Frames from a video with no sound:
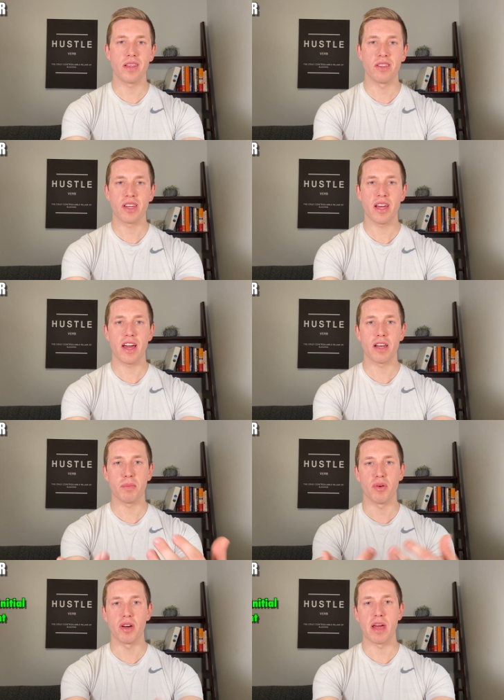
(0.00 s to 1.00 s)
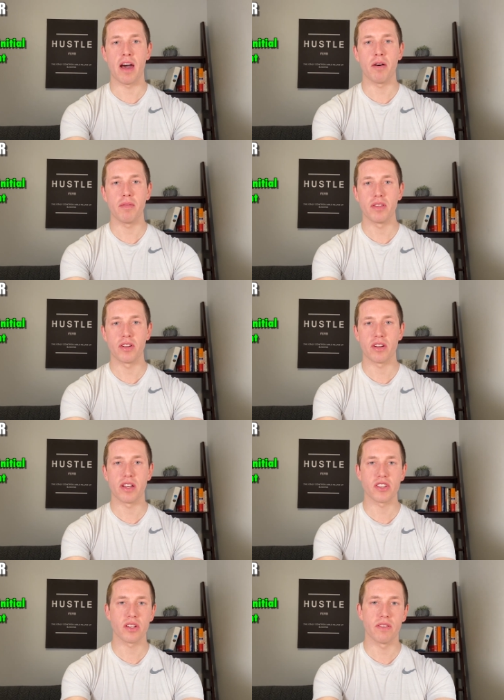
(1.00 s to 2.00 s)
you can end up pulling out your
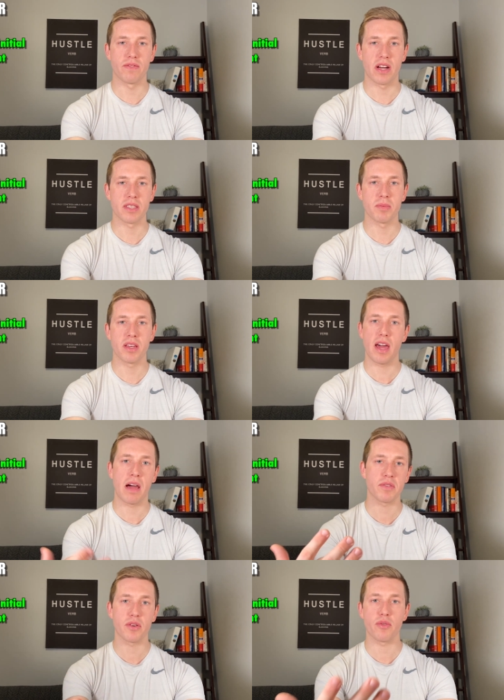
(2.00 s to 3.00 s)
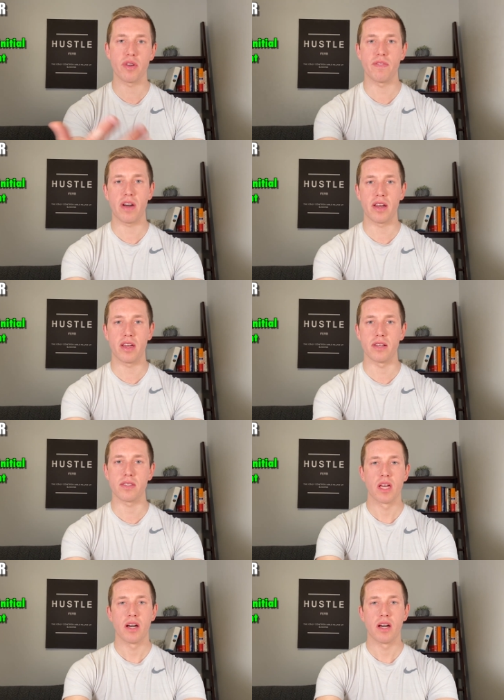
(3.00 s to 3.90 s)
initial investment after you refinance.